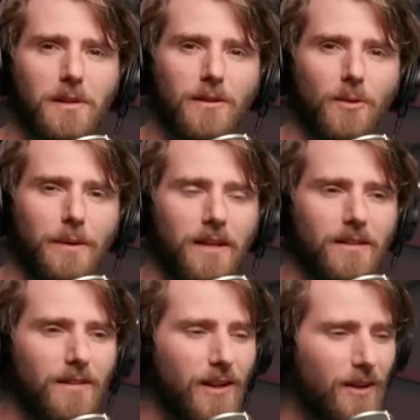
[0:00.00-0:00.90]
a little bit,
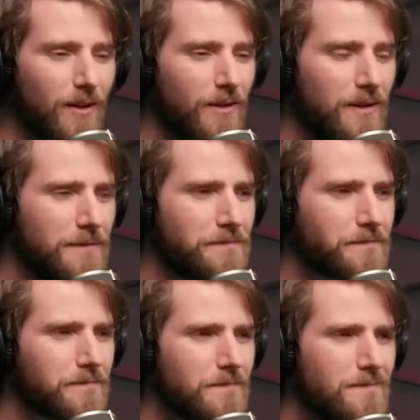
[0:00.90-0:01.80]
you know?
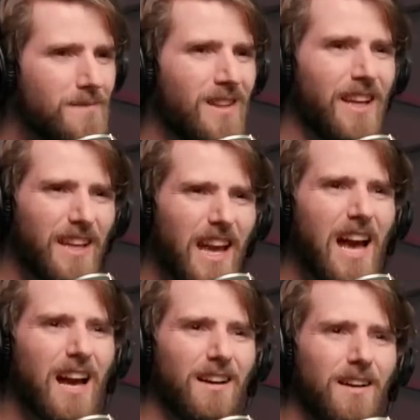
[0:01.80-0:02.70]
Like,
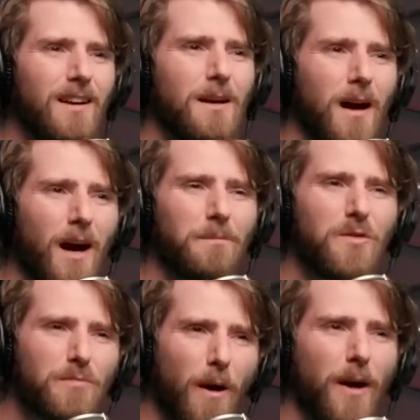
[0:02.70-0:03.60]

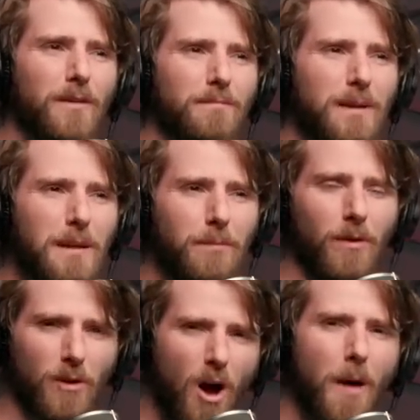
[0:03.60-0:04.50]
smart
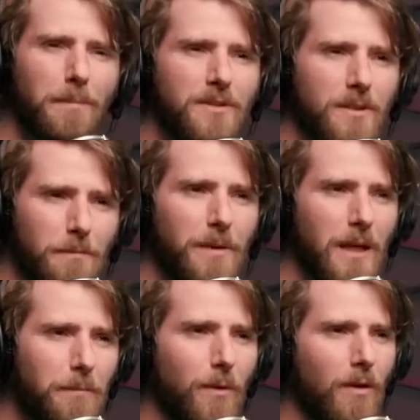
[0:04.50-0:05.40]
people, competent
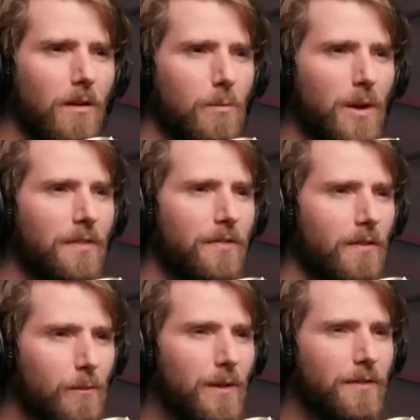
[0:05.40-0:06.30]
people
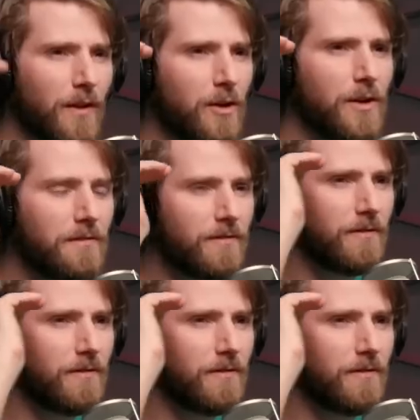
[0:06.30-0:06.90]
with a good